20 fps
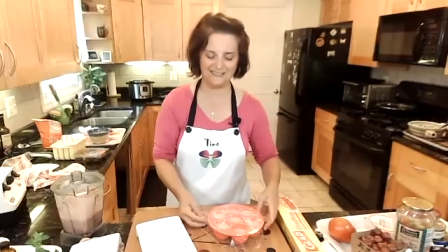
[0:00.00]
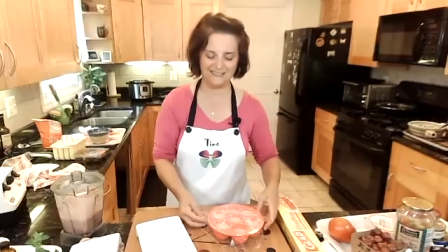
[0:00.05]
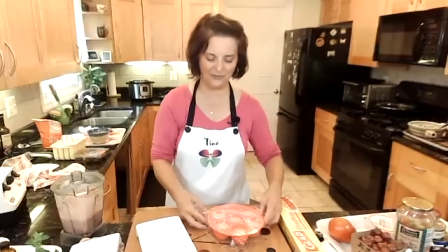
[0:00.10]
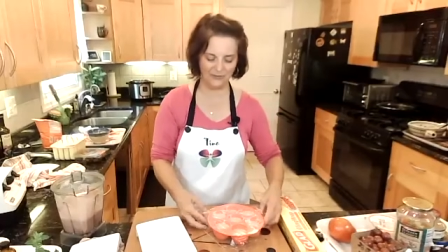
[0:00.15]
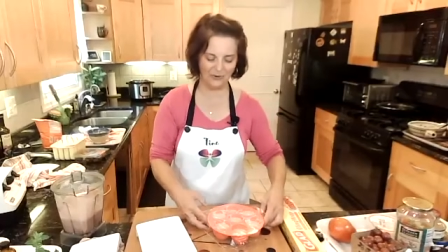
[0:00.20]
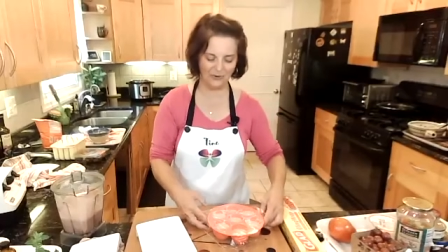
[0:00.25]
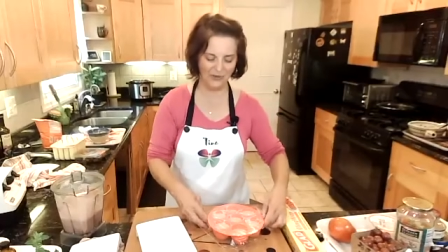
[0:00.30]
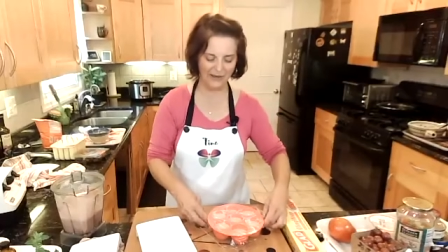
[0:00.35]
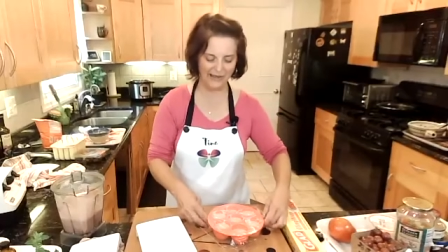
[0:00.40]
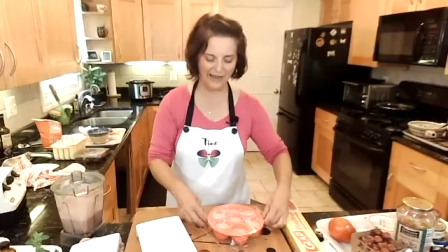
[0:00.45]
So
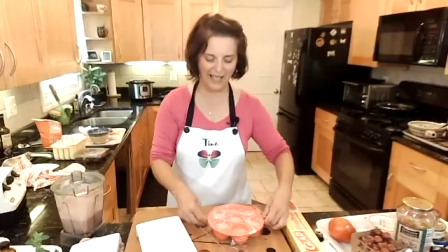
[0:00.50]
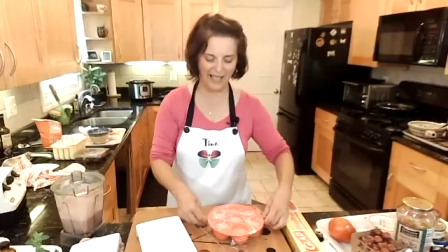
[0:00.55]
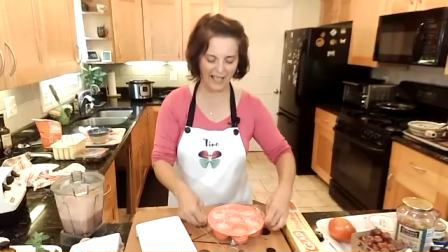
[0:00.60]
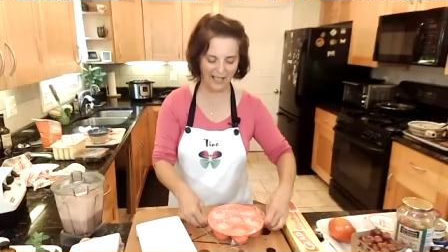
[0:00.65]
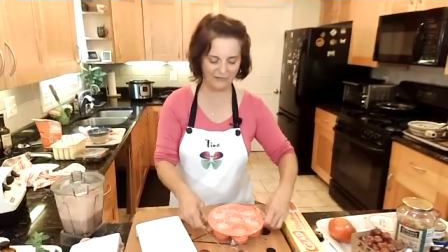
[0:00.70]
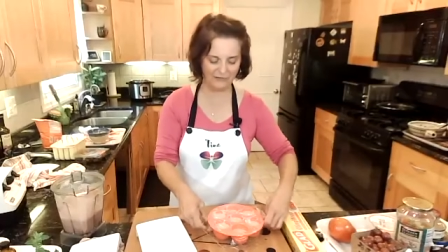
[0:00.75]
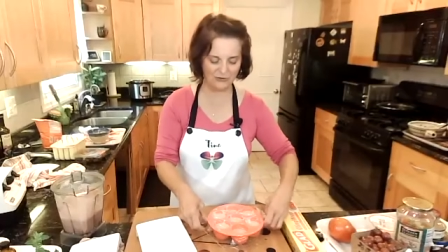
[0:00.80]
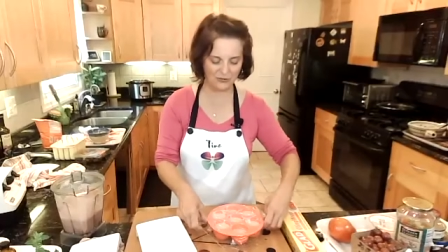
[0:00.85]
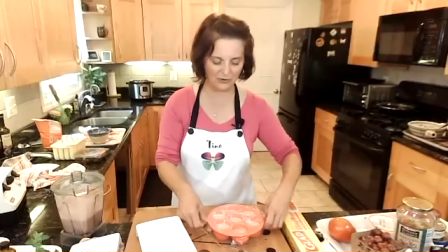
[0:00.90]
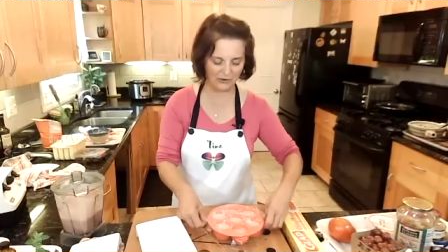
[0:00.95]
we want to
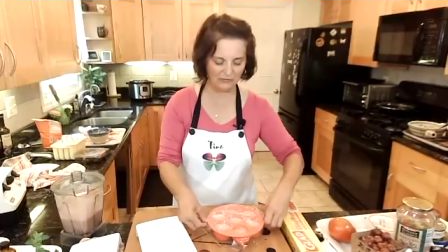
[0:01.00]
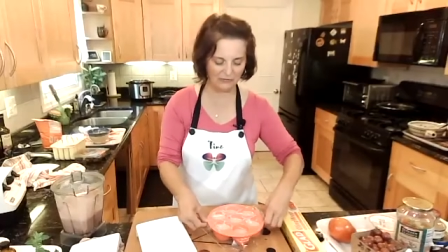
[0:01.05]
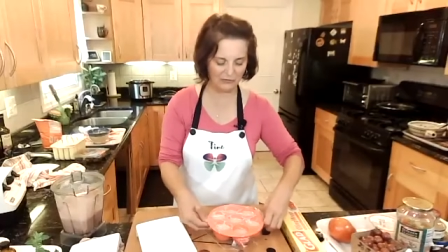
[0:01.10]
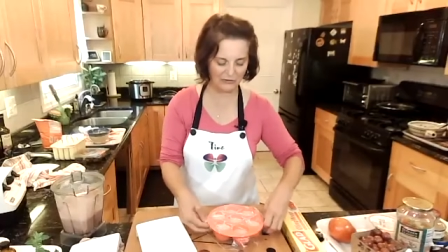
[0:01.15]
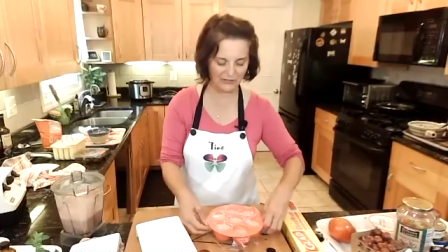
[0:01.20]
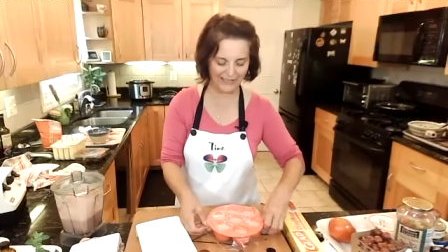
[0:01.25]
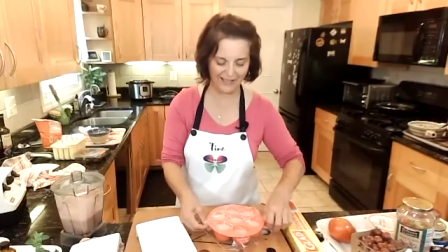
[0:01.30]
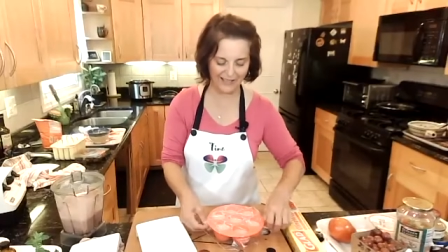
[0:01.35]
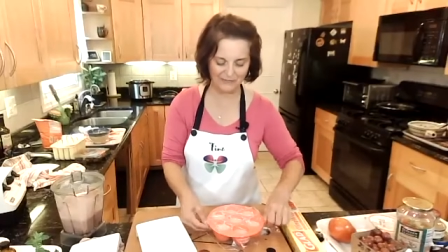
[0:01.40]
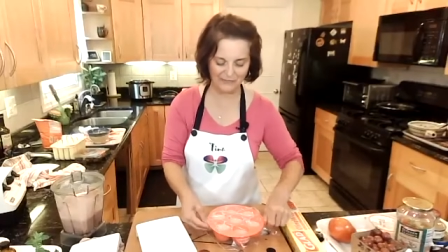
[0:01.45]
have
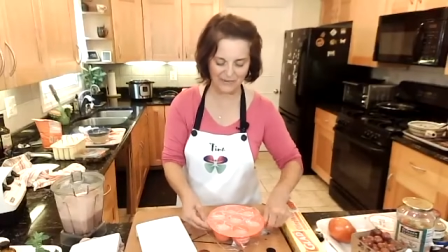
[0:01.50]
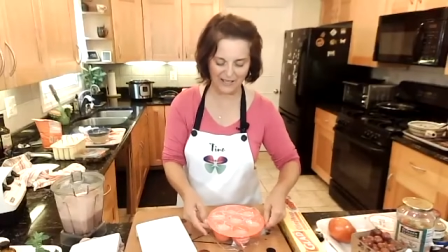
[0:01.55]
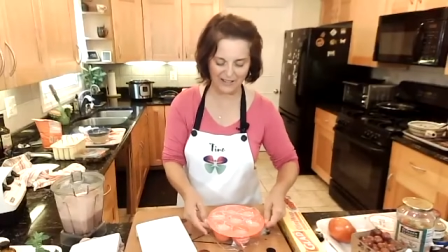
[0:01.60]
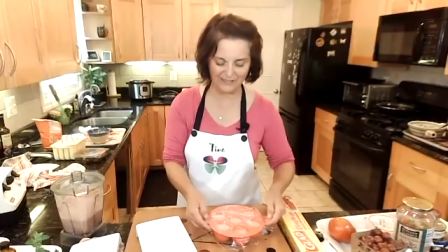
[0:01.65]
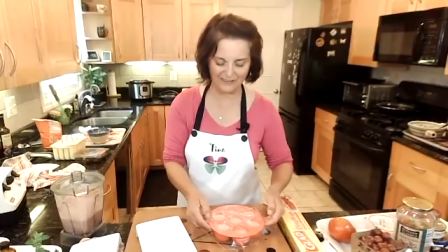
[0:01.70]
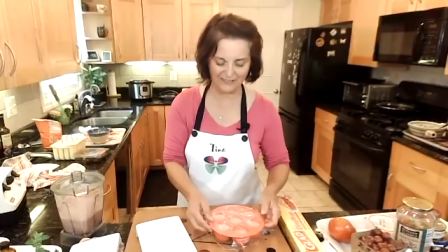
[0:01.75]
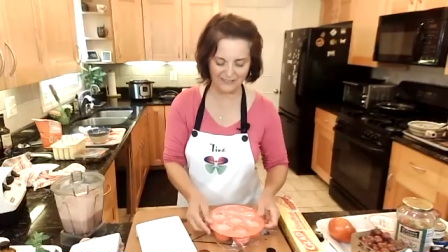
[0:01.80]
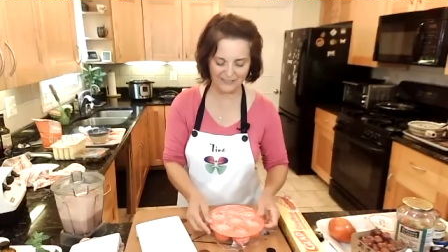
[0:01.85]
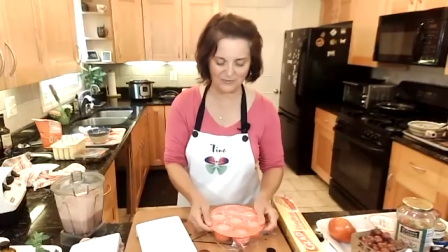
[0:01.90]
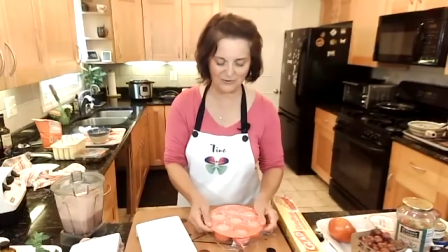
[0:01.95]
joyful
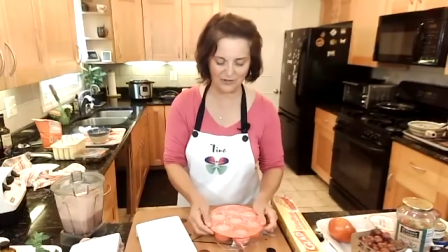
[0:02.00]
bellies.